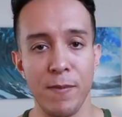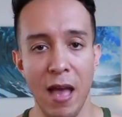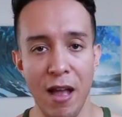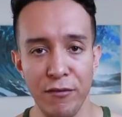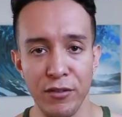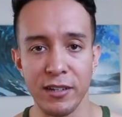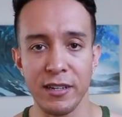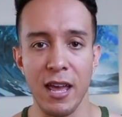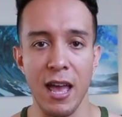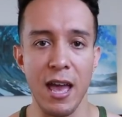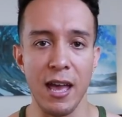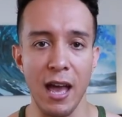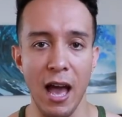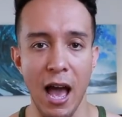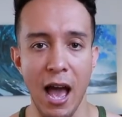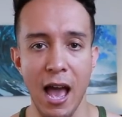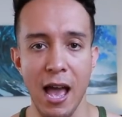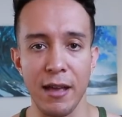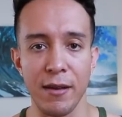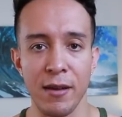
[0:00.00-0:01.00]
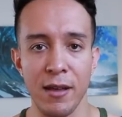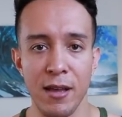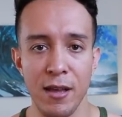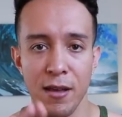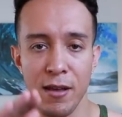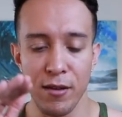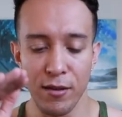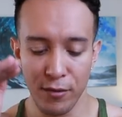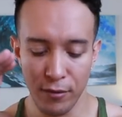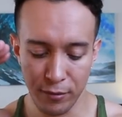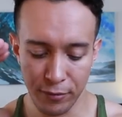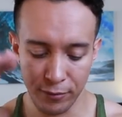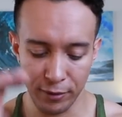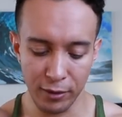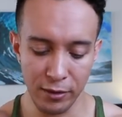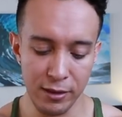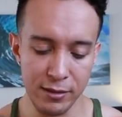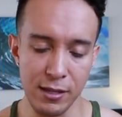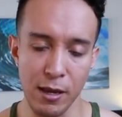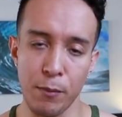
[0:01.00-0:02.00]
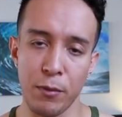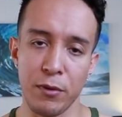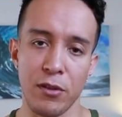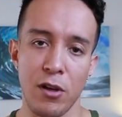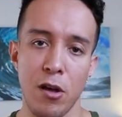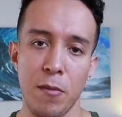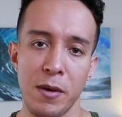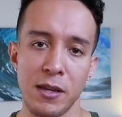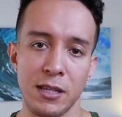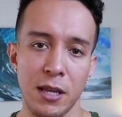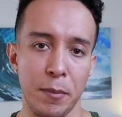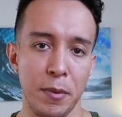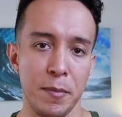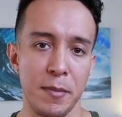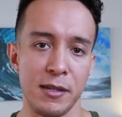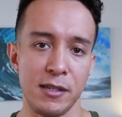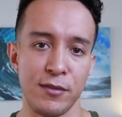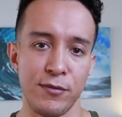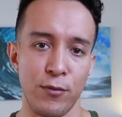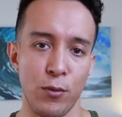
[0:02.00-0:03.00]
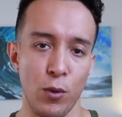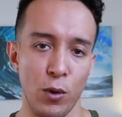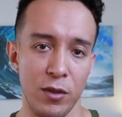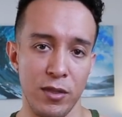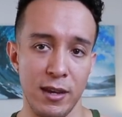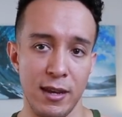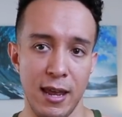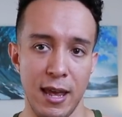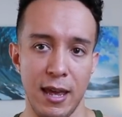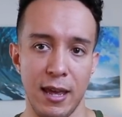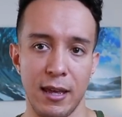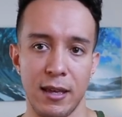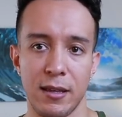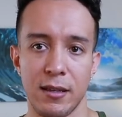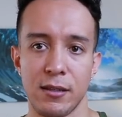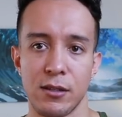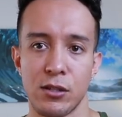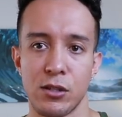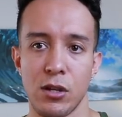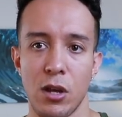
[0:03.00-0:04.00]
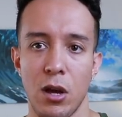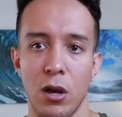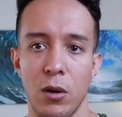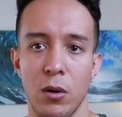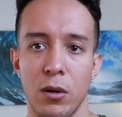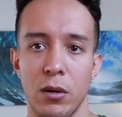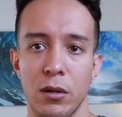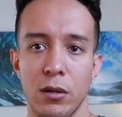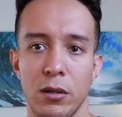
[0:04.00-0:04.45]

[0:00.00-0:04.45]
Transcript: every day I fill this up with all my supplements for the day. So